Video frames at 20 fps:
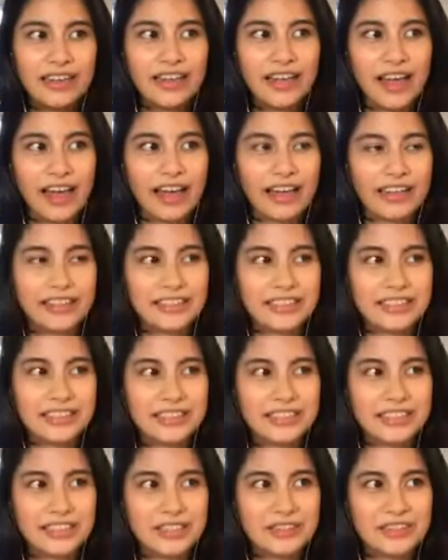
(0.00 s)
Uh, this is
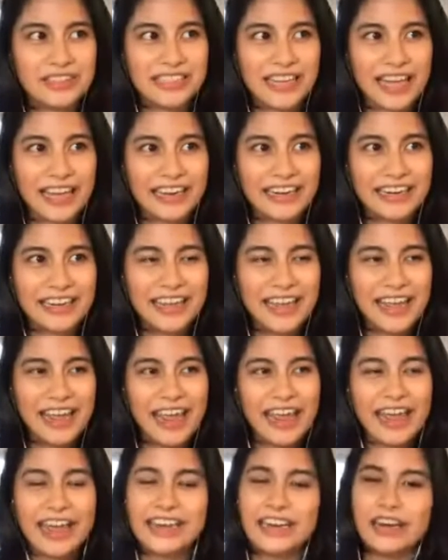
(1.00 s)
the new set.
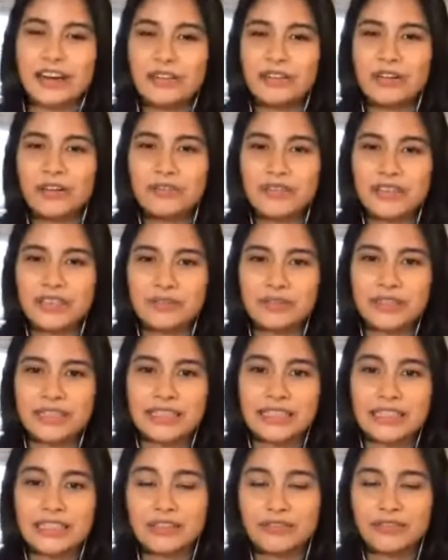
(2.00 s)
And I don't know if this was
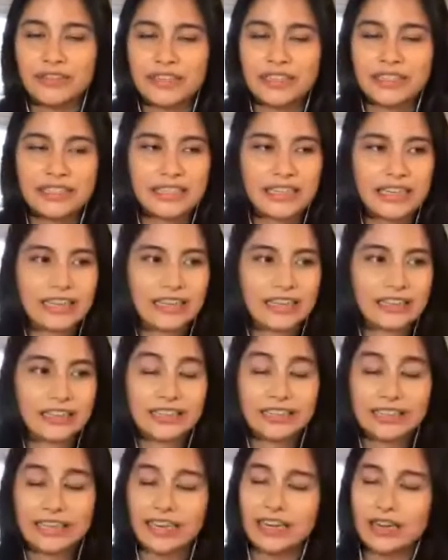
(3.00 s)
a difference in
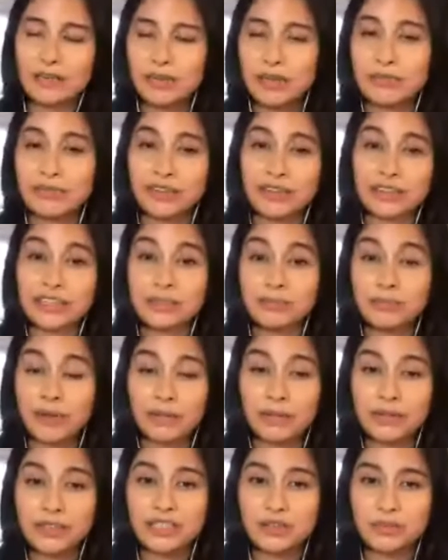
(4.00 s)
the data. People are just
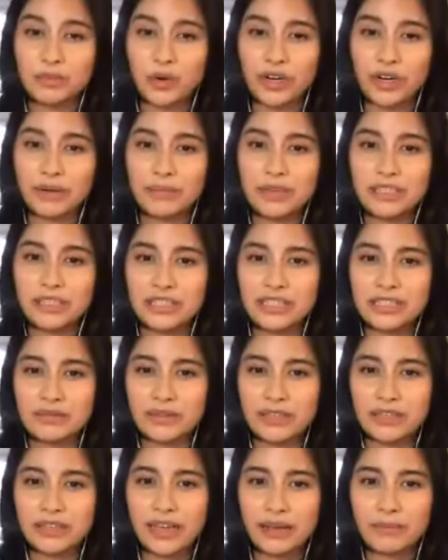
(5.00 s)
publishing more images
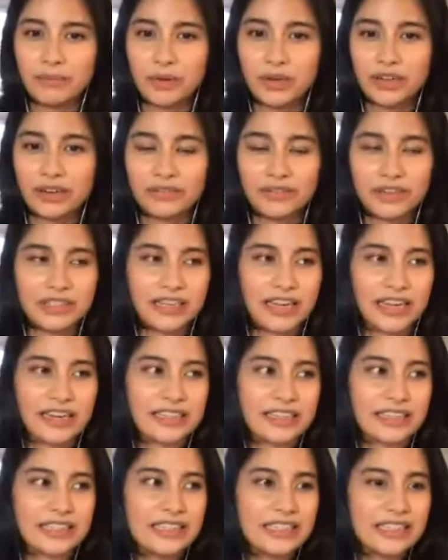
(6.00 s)
with uh, more diverse
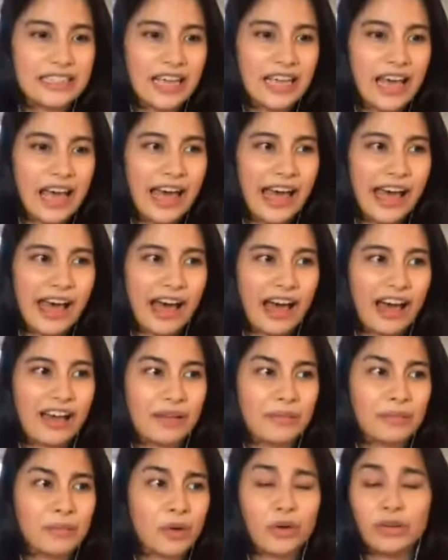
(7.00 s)
scientists,
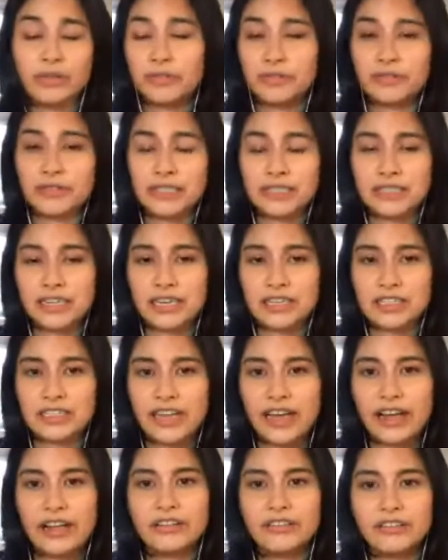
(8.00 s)
um, or if it was a change in
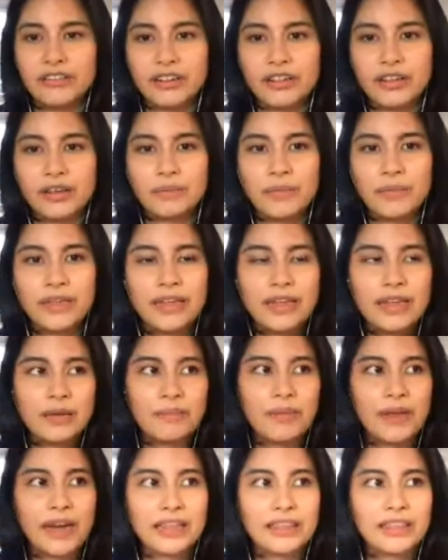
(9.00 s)
the algorithm.
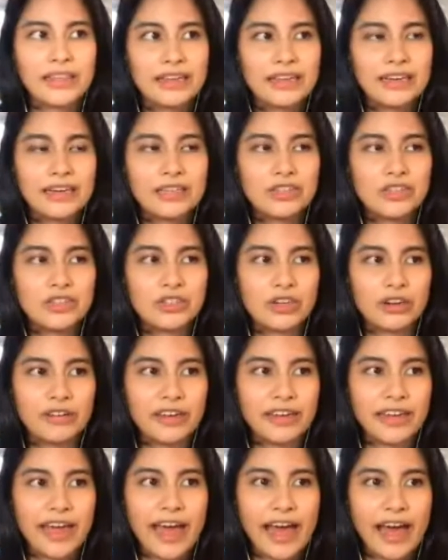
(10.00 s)
But I think it is
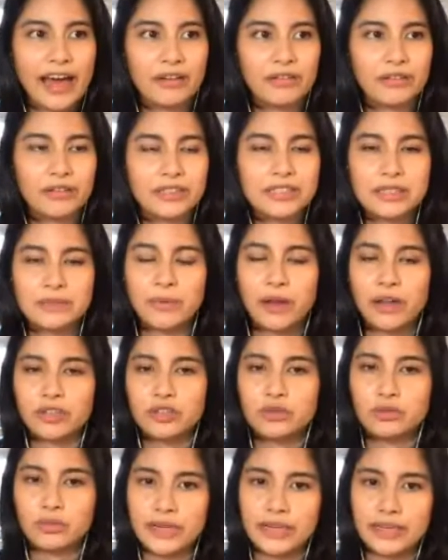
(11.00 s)
showing how small
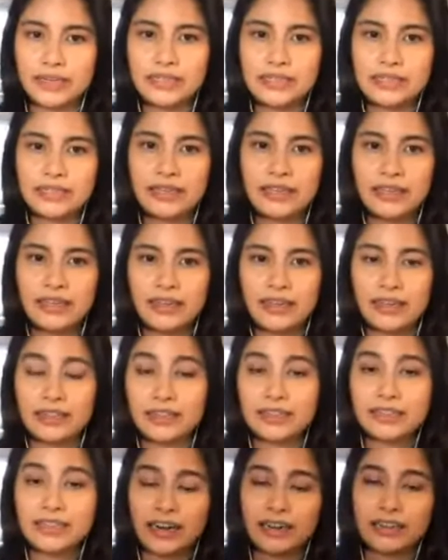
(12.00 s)
tweaks in
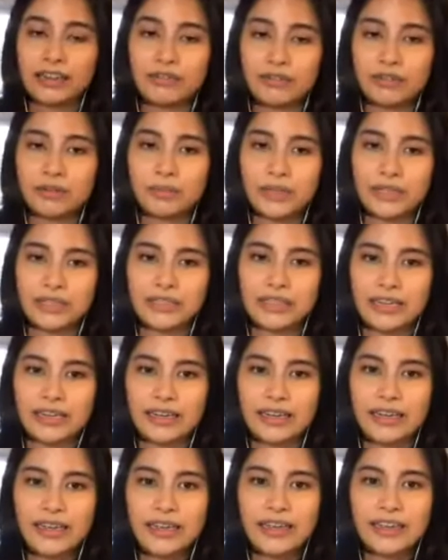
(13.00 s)
the tech that we're
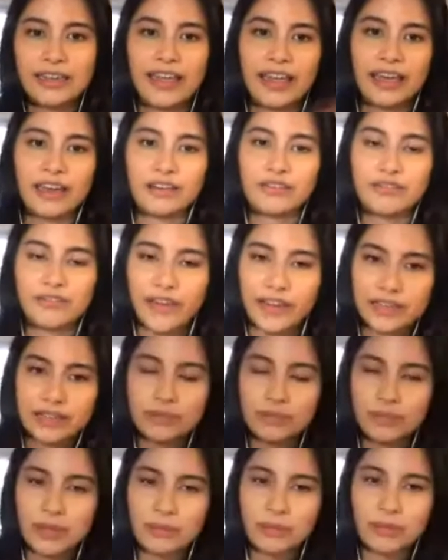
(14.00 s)
building can
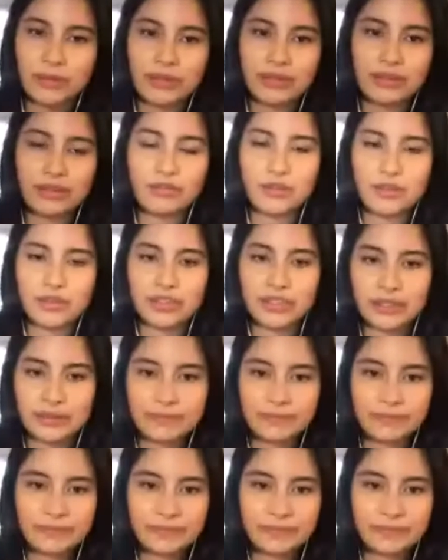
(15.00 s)
affect people in the future.